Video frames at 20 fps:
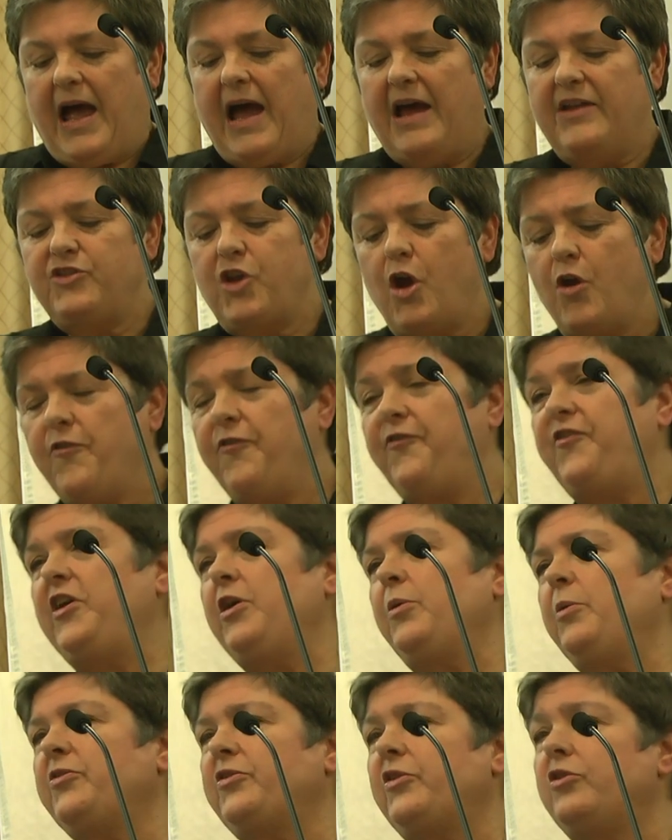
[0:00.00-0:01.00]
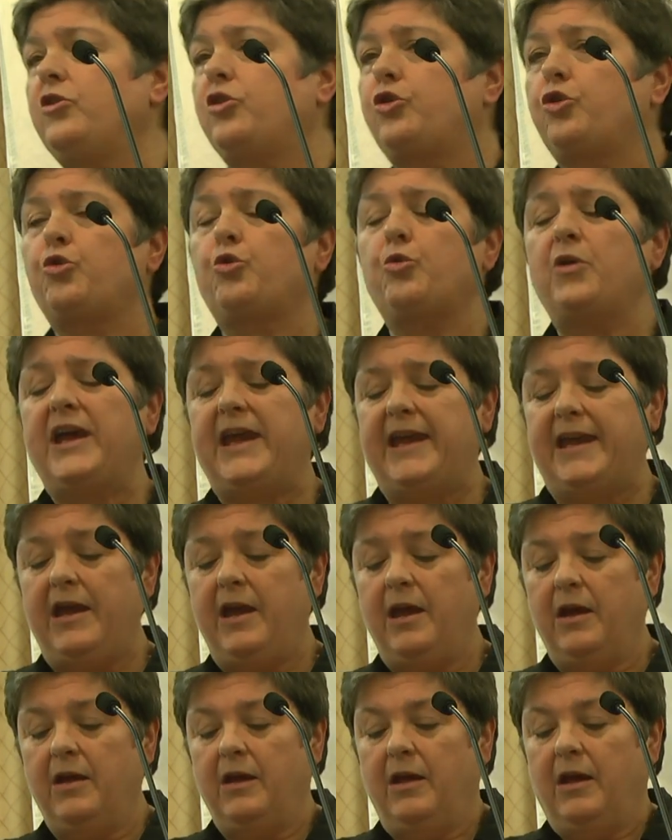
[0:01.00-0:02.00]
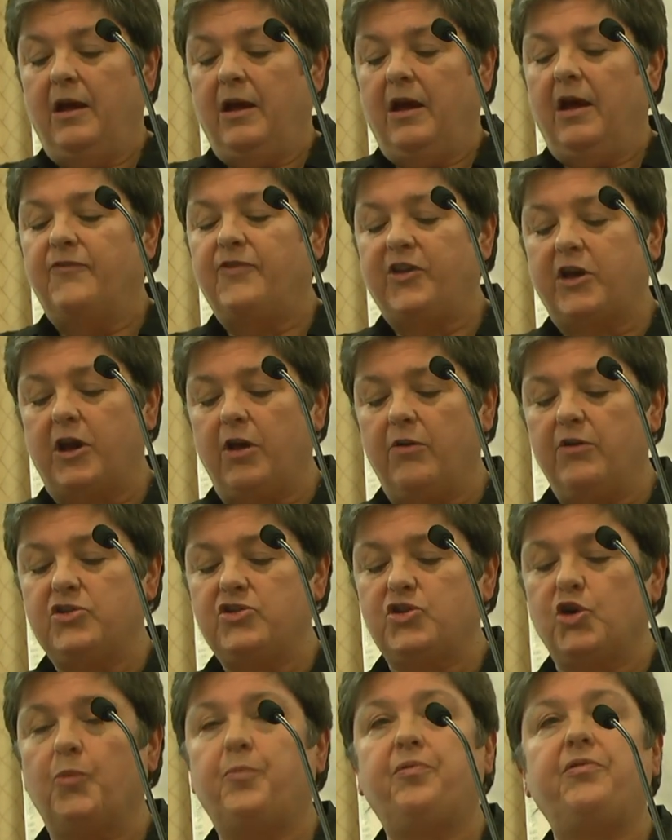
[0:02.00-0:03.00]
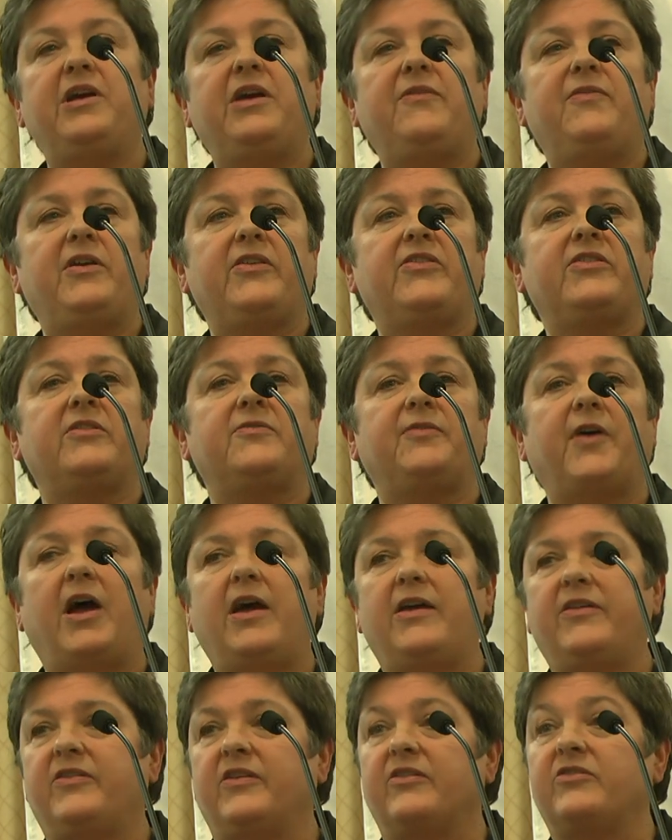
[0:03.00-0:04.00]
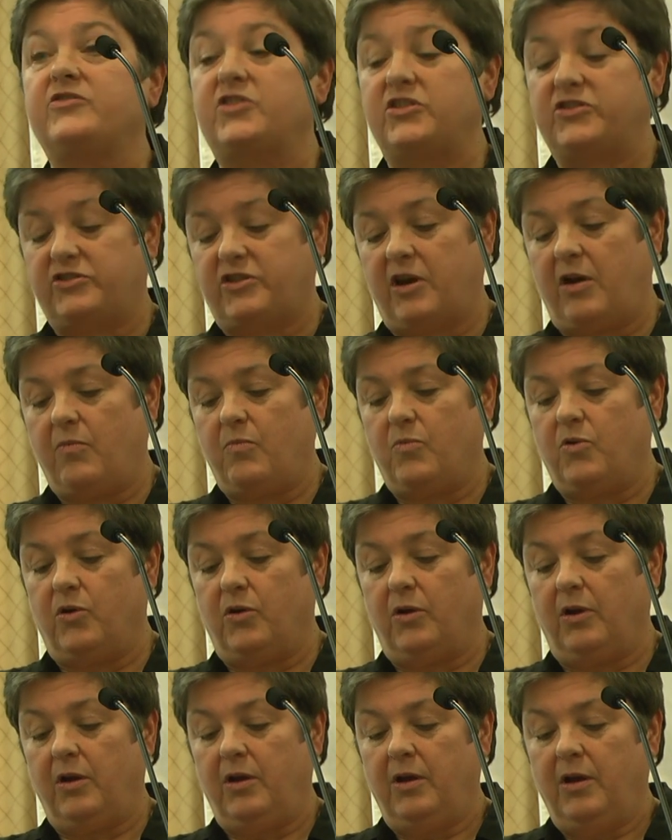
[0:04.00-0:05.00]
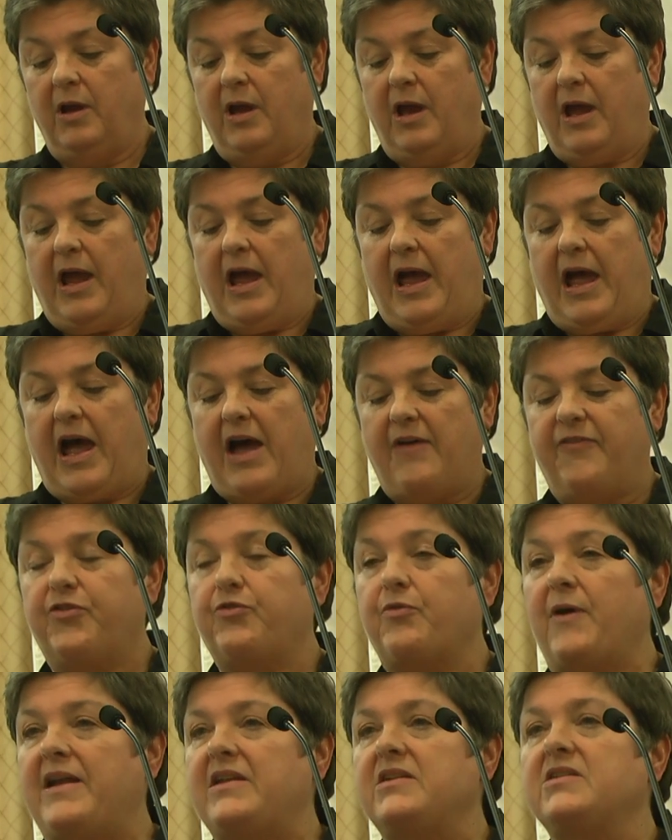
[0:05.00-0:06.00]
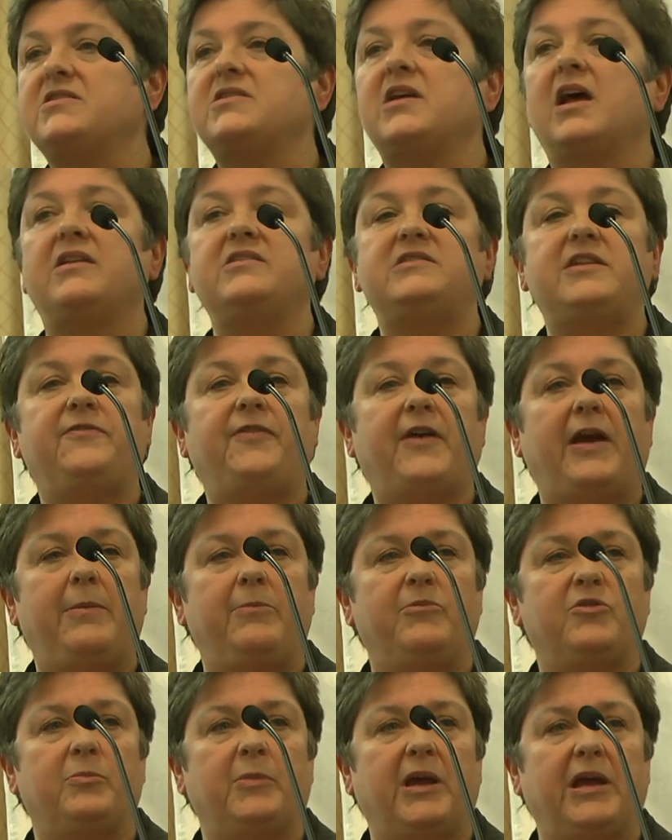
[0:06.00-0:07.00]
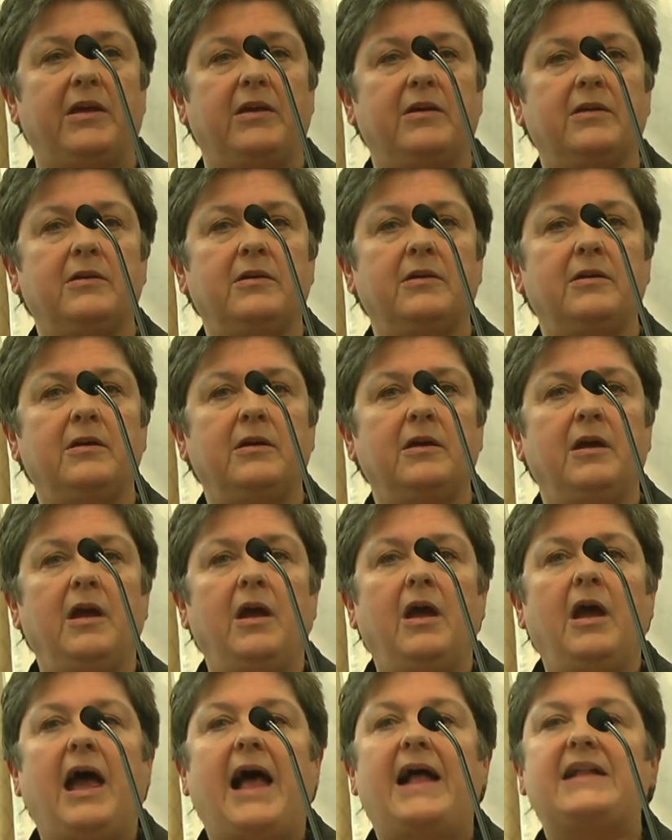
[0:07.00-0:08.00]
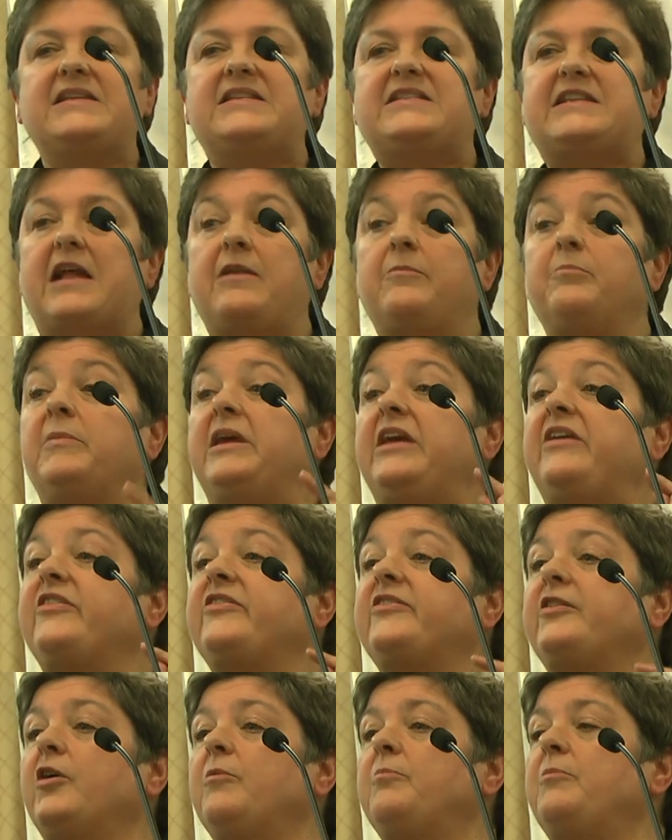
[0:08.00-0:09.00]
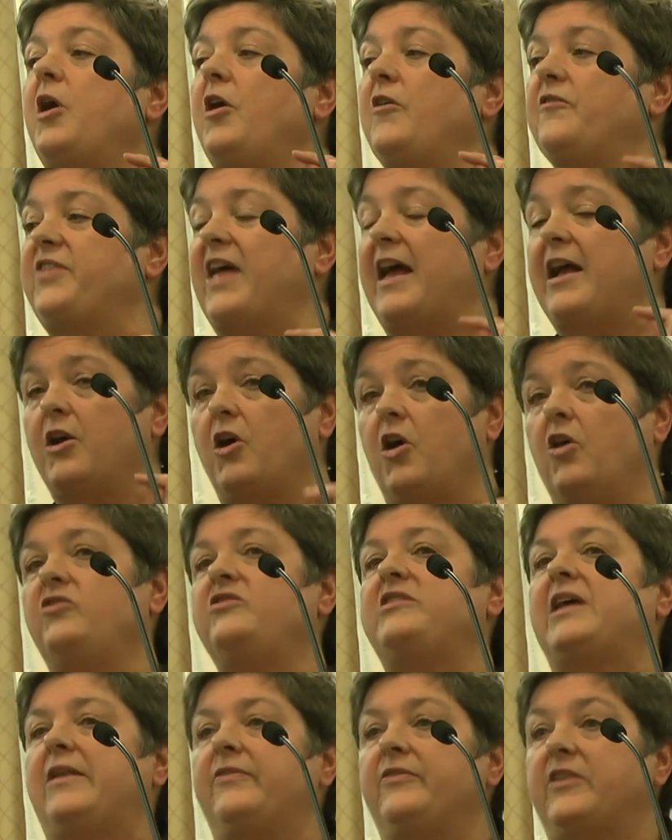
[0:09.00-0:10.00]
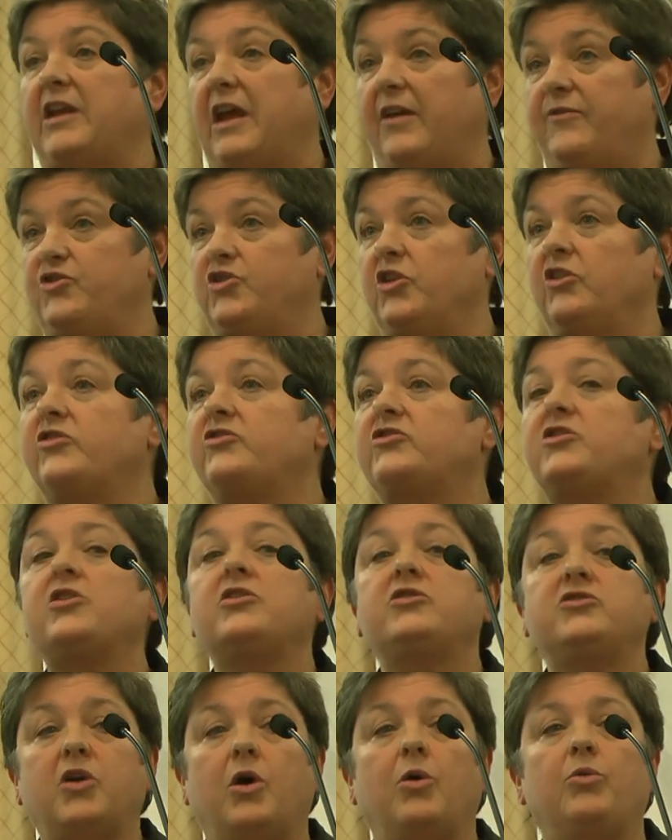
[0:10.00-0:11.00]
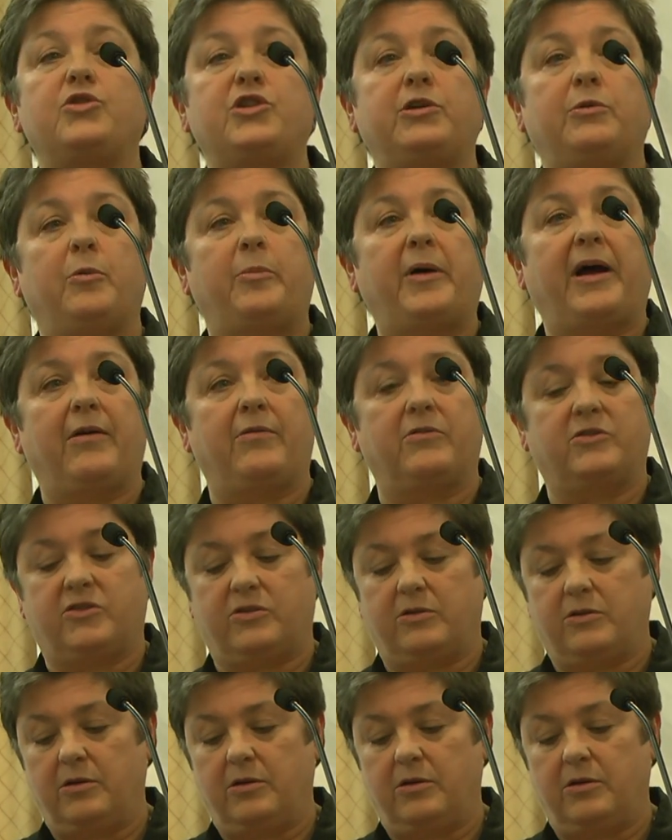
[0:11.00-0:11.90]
And no fewer than three of the current or previous advisors to Stonewall have threatened and defamed me and sent me some of that content that I've just told you about.